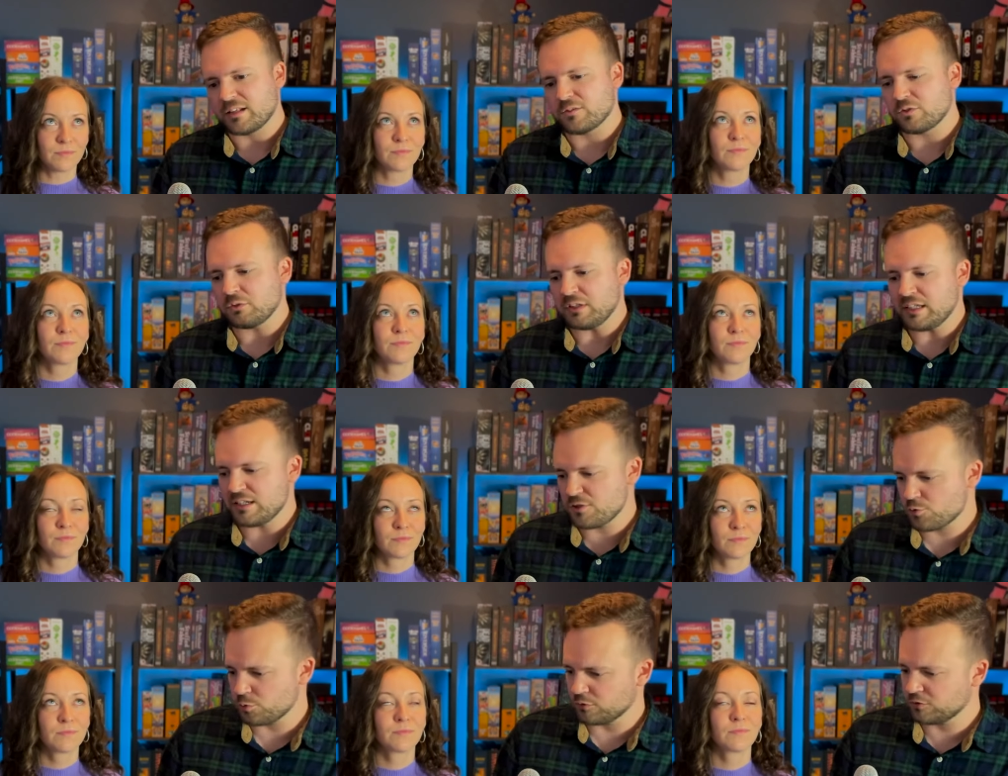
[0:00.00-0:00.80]
Speaker 1: and so
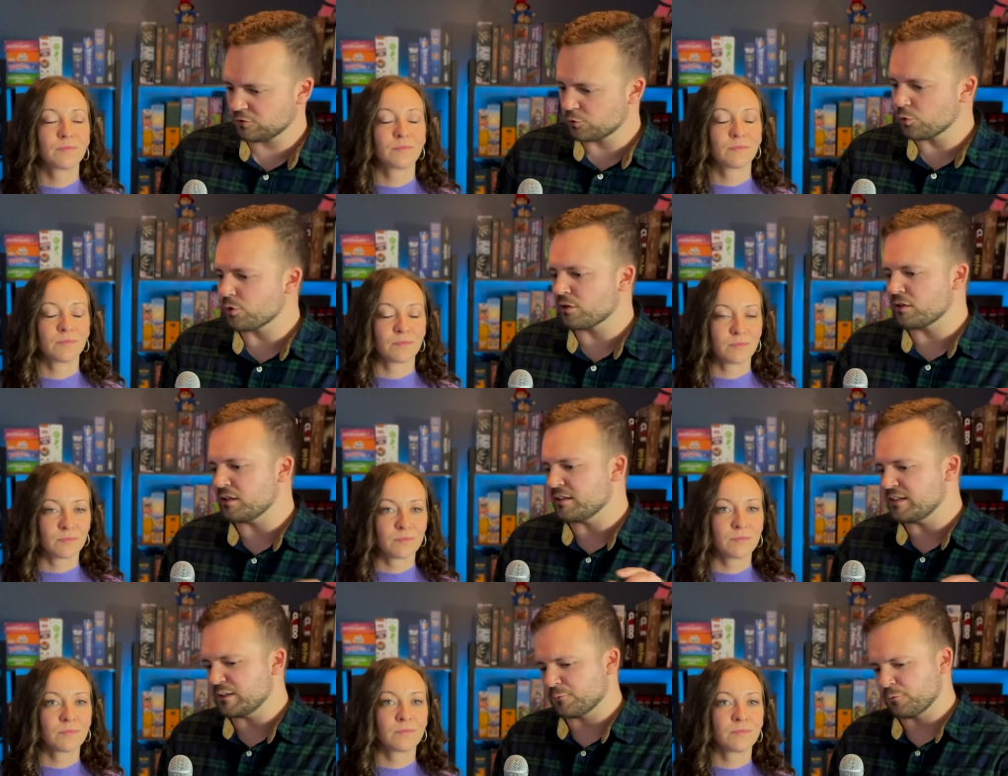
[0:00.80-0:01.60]
each will score in
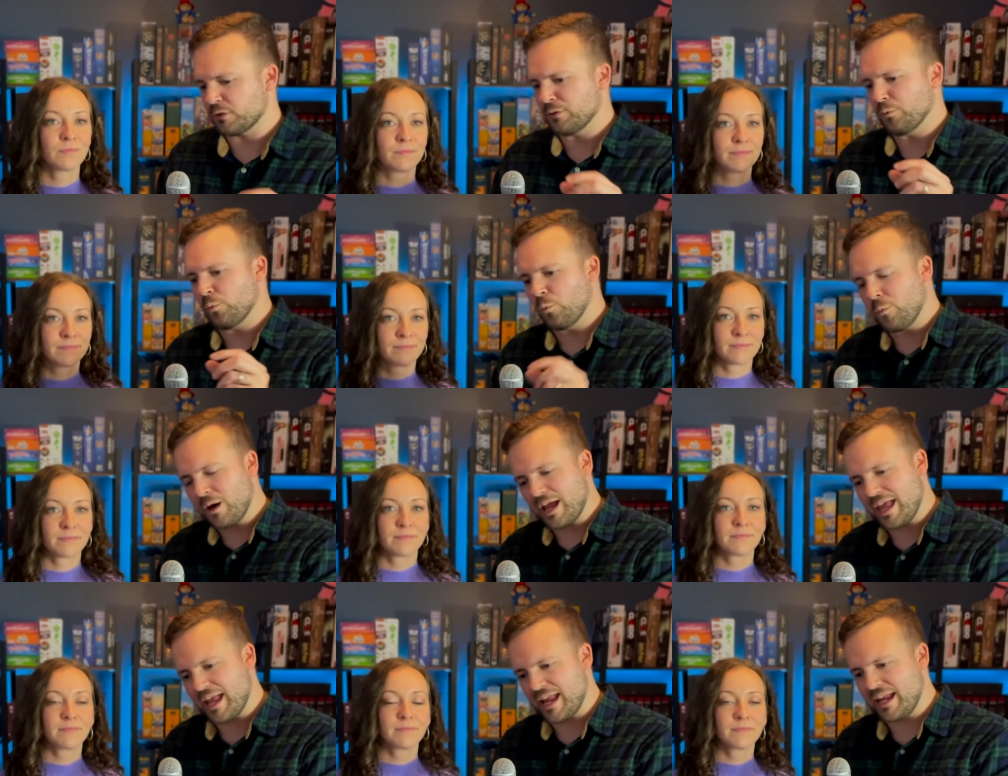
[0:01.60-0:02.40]
a different
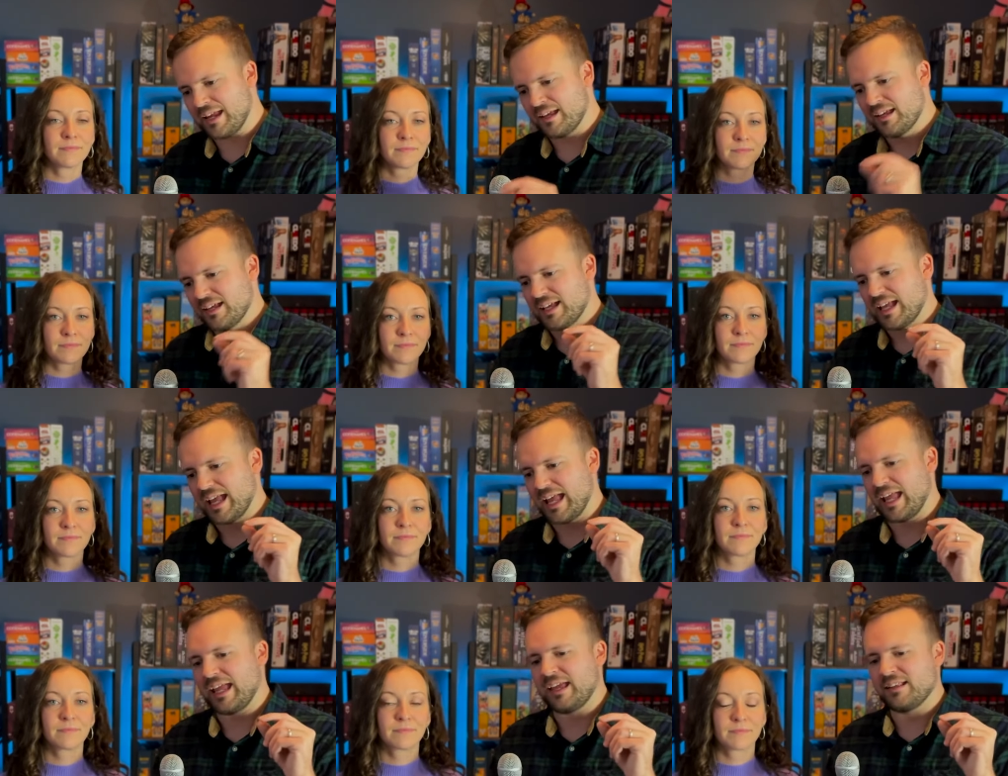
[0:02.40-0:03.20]
way
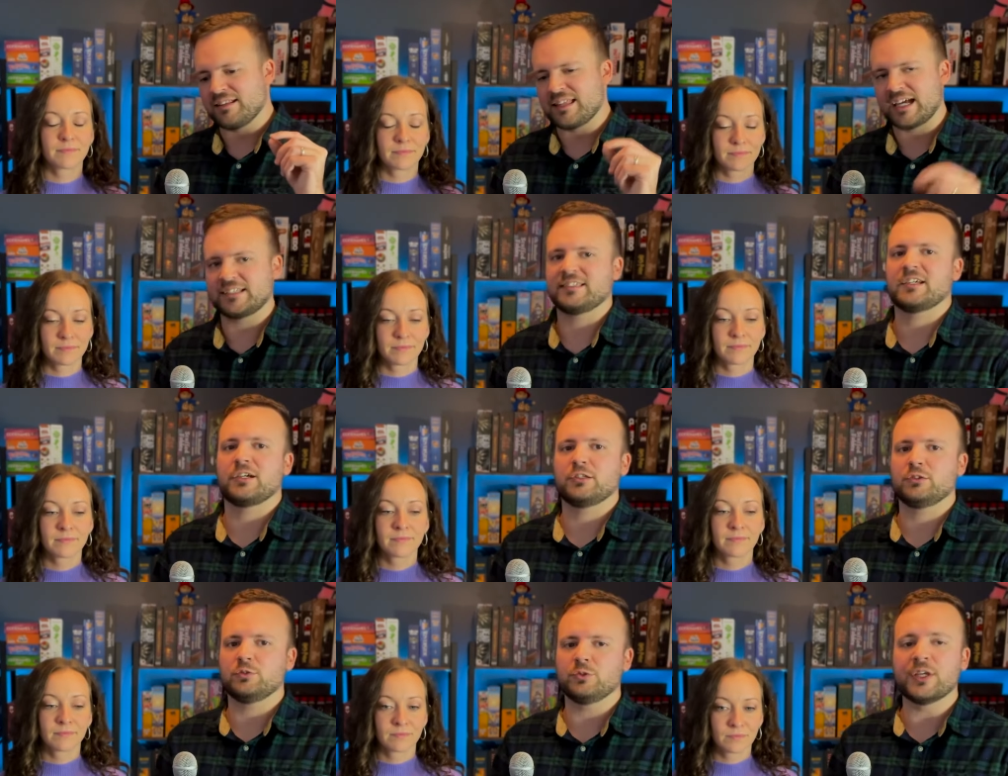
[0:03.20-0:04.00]
and that's
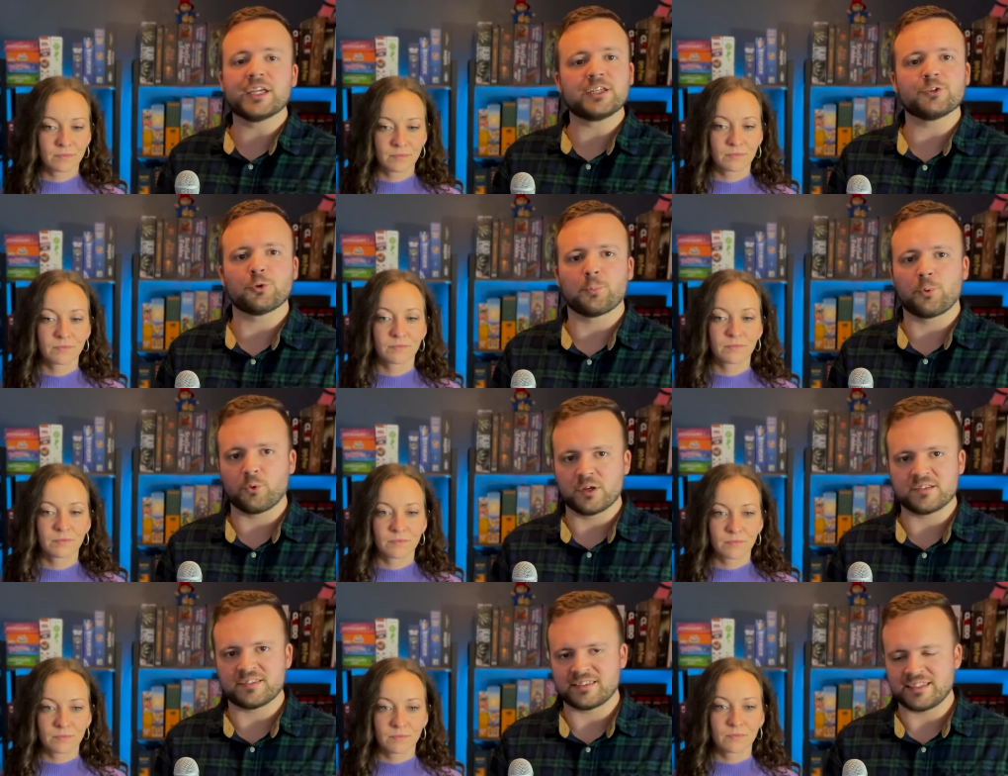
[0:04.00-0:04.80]
how you get your
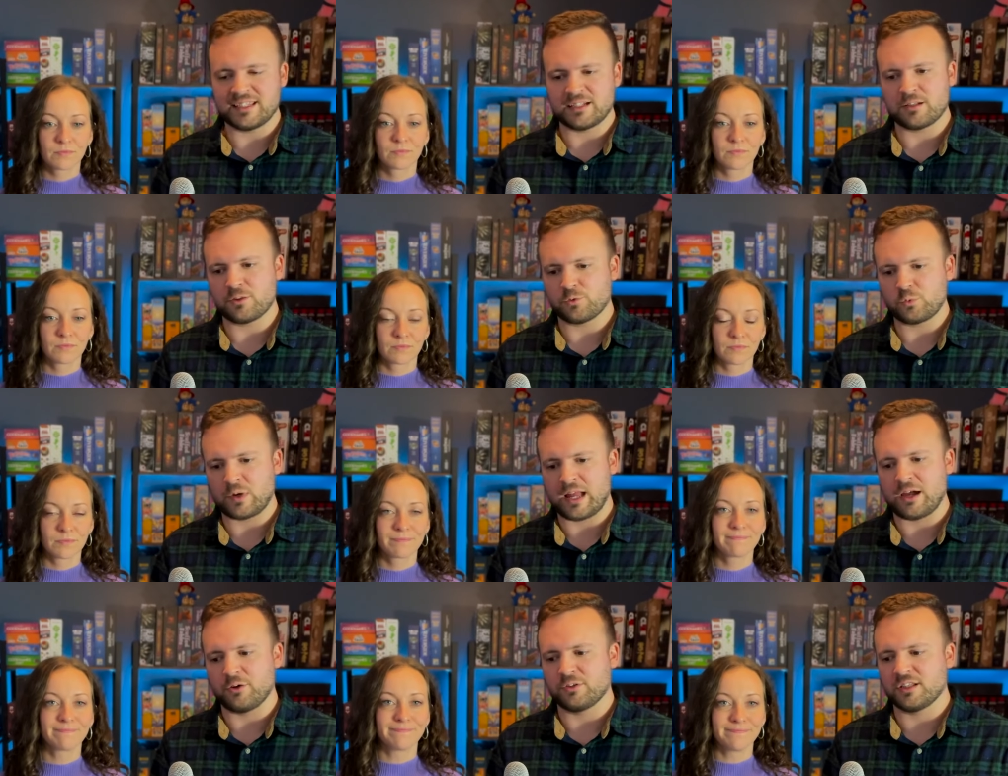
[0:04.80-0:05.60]
points at the end of the
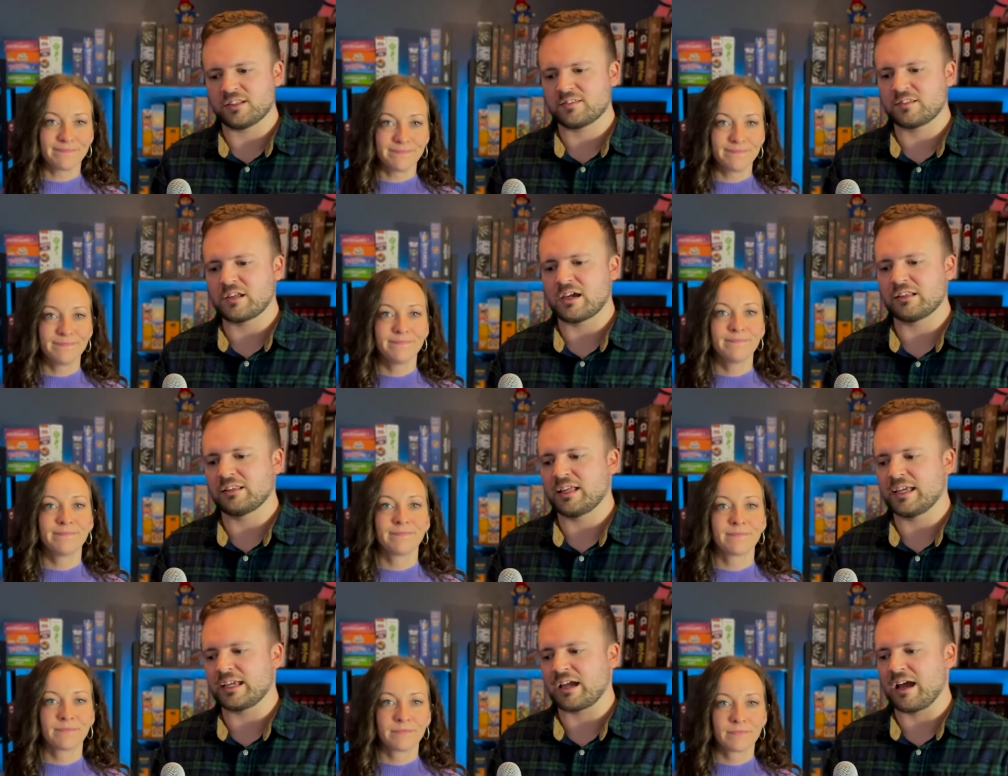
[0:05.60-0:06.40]
round it's mm-hmm. not
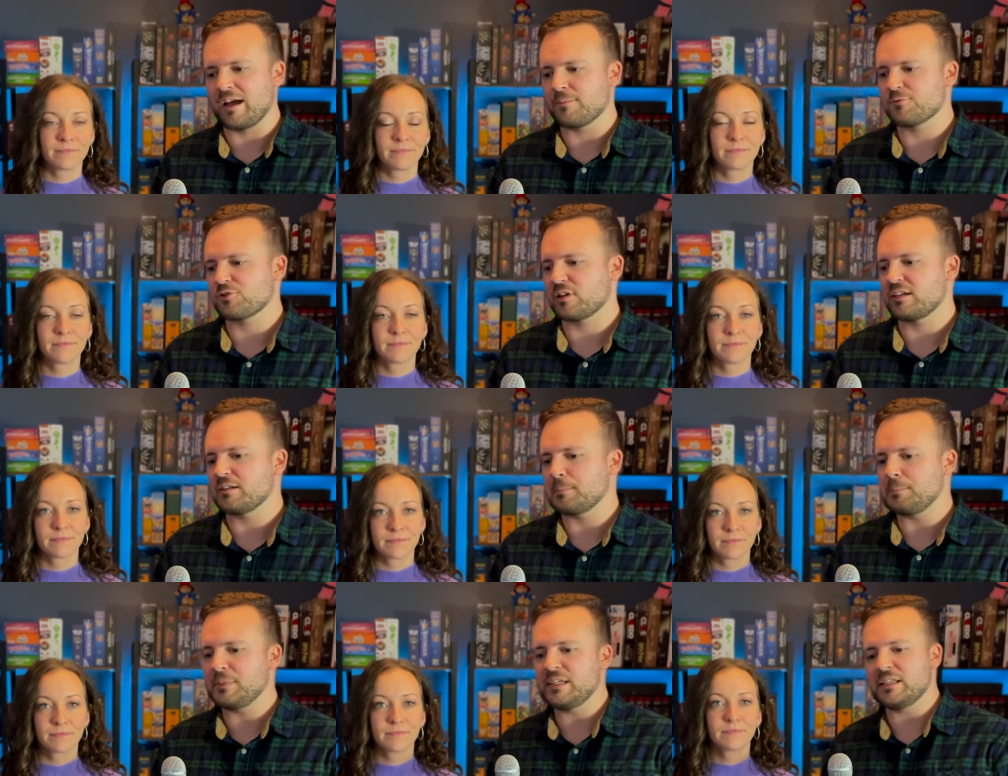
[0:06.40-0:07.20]
like i'm trying
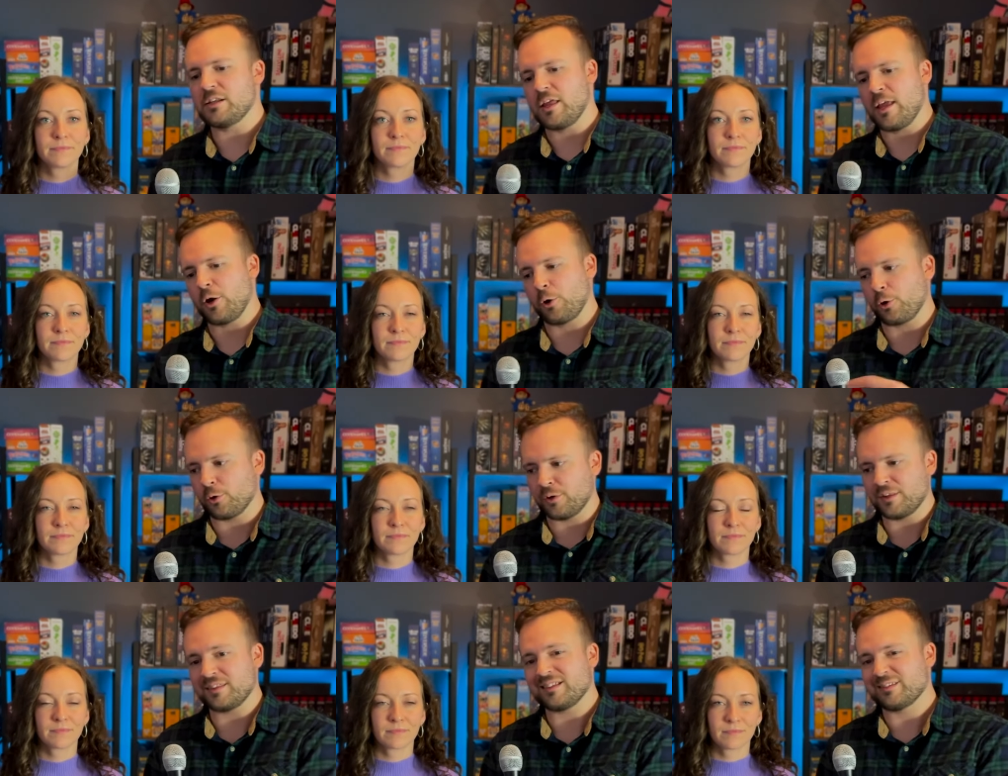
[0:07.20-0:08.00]
to beat
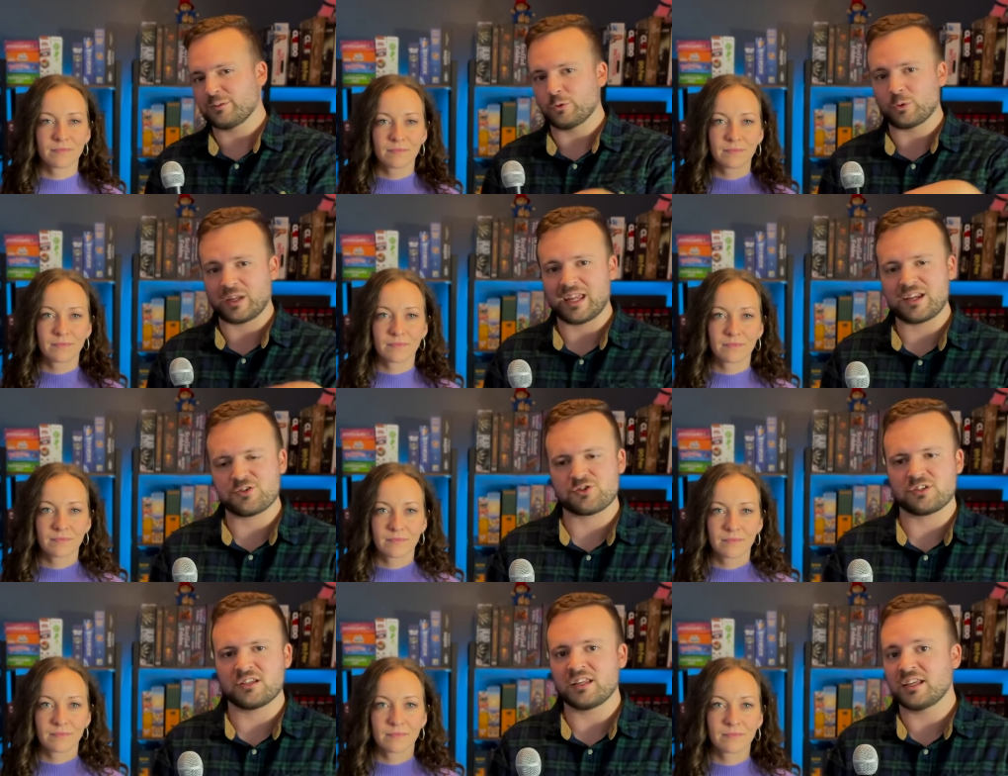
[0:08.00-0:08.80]
her at this
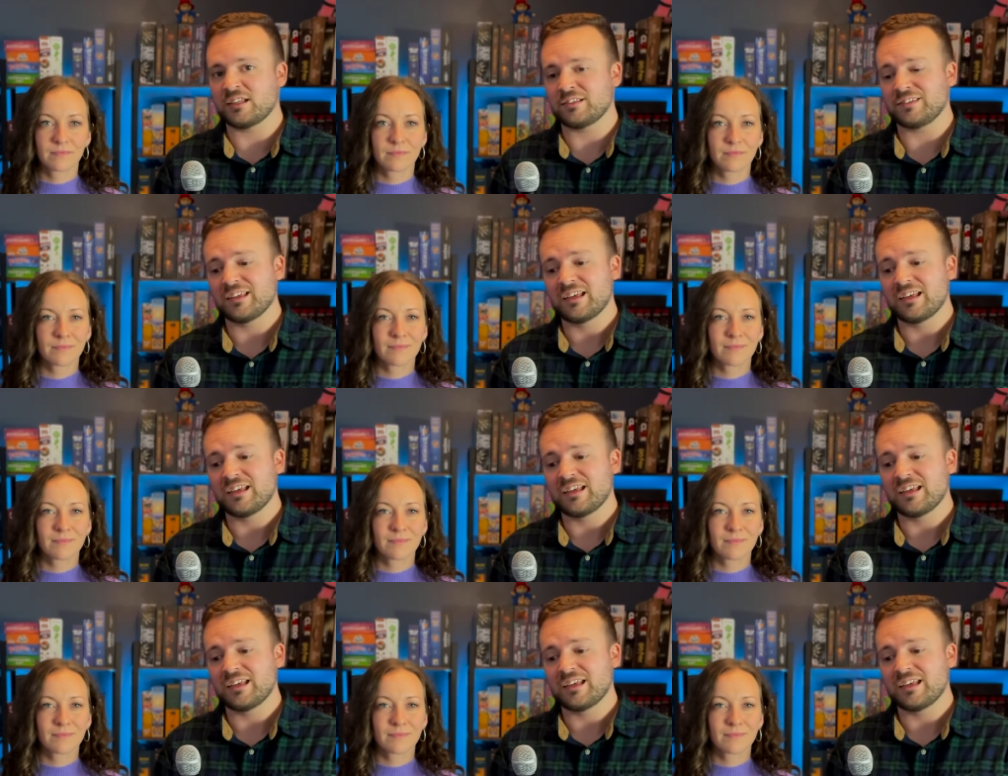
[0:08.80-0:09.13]
location it's